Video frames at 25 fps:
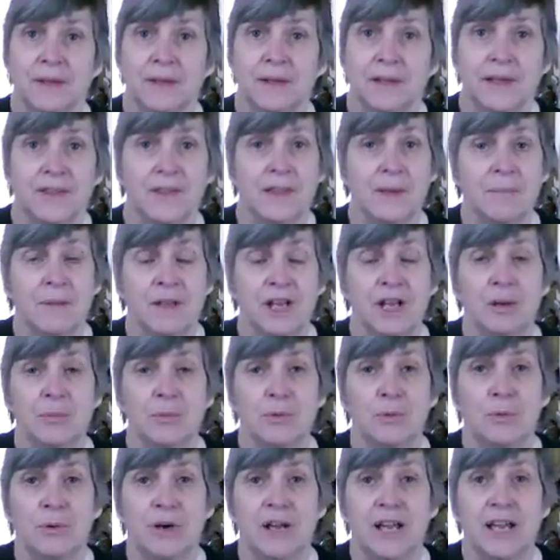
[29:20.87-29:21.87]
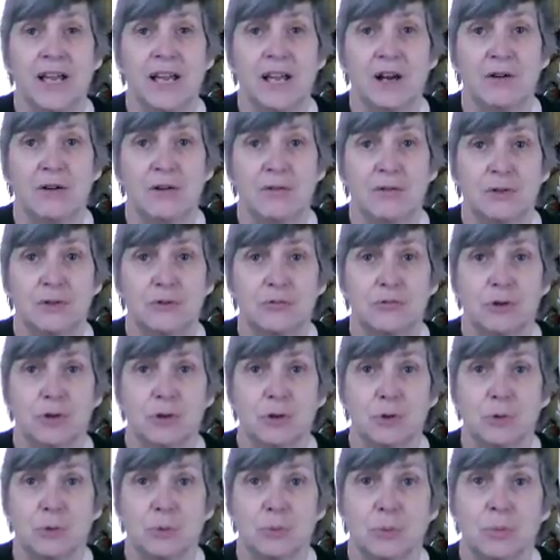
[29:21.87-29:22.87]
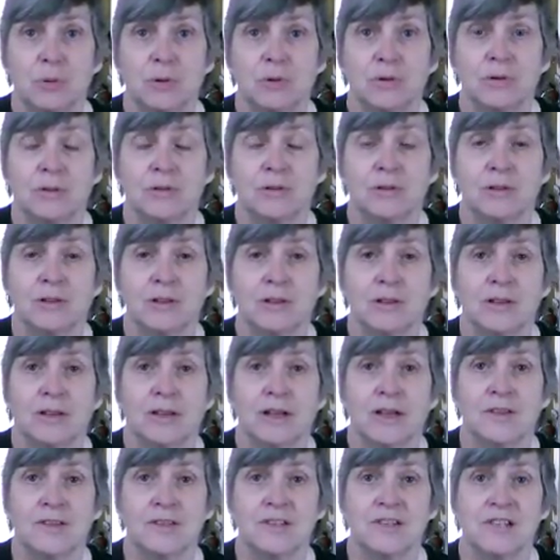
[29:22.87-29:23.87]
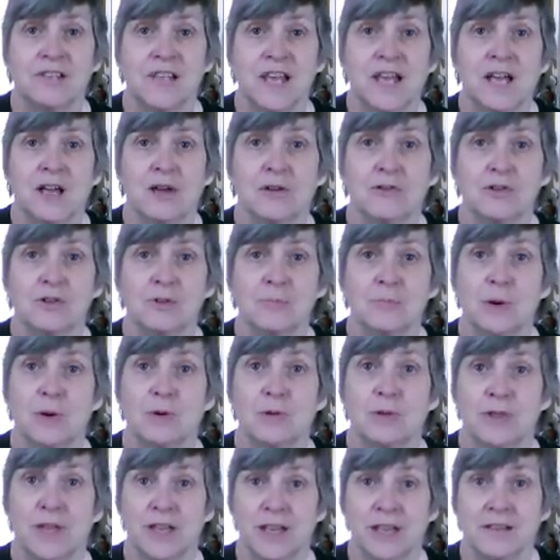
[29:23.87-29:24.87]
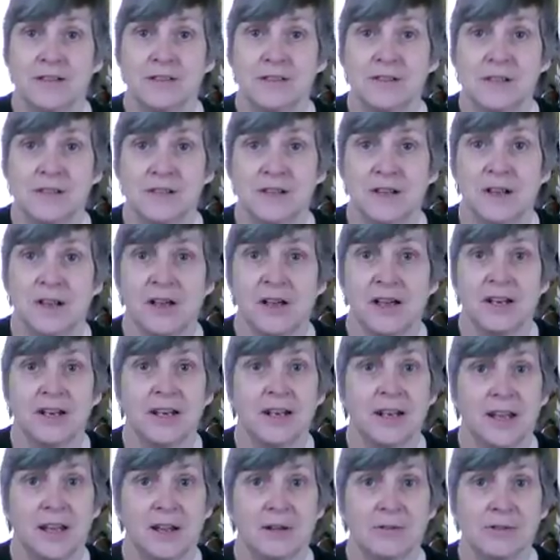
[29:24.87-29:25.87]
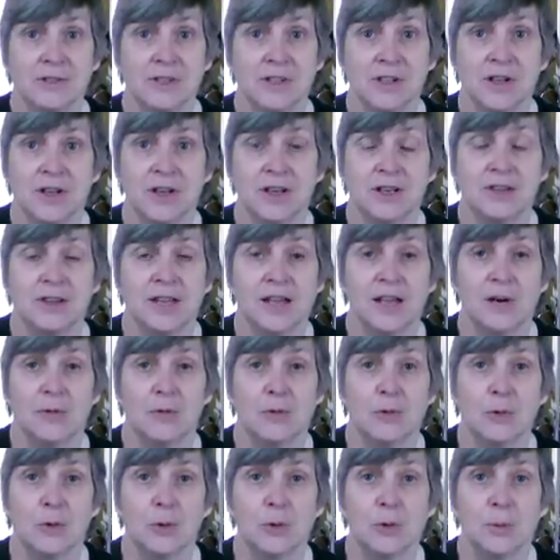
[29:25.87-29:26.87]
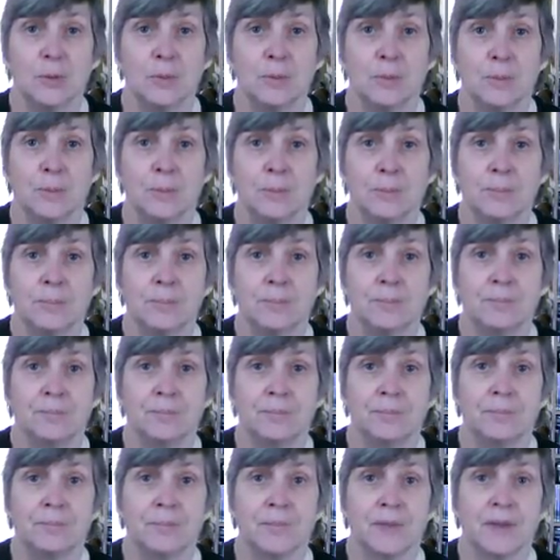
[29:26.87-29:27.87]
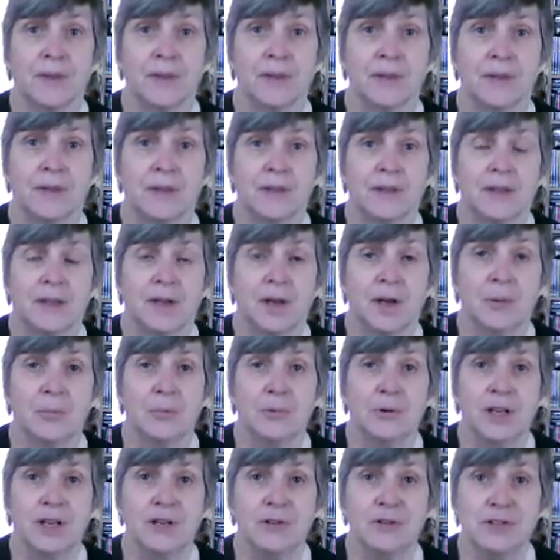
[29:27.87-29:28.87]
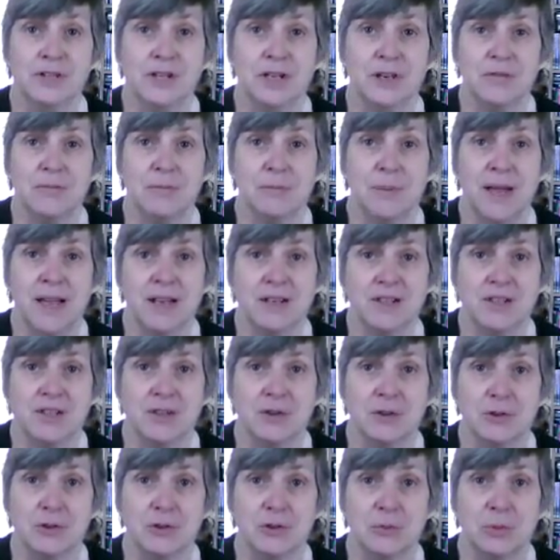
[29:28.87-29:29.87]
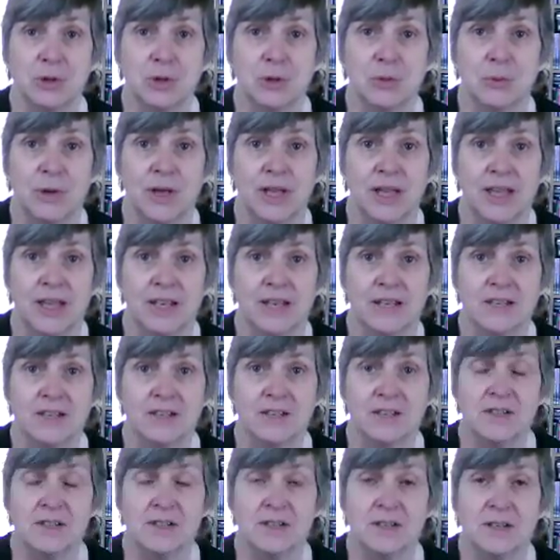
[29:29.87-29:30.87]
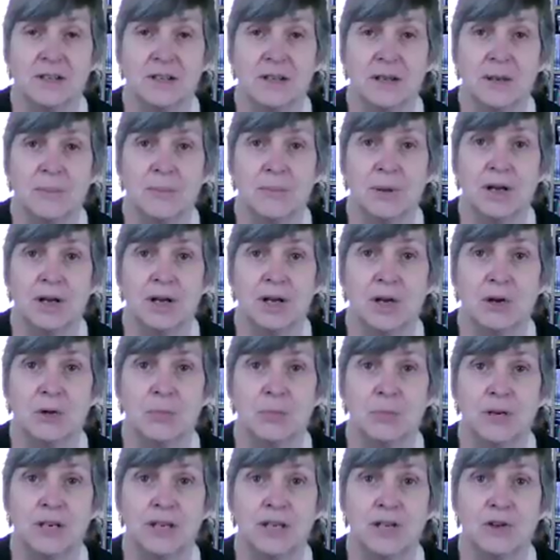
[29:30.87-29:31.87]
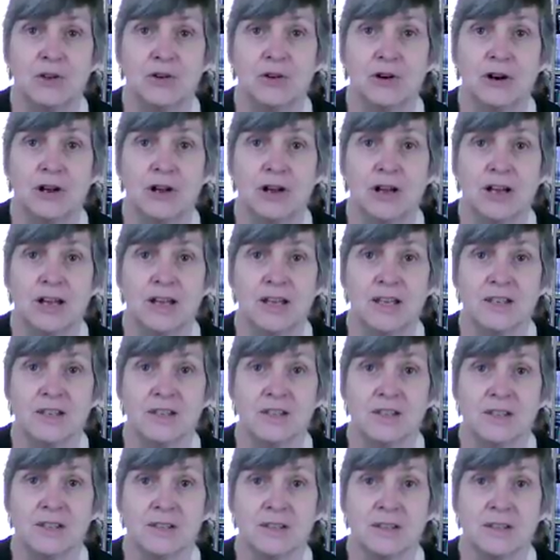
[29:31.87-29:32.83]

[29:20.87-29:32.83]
And then become aware of the room and the sounds both inside and outside that room. And bring yourself back to normal awareness by opening your eyes.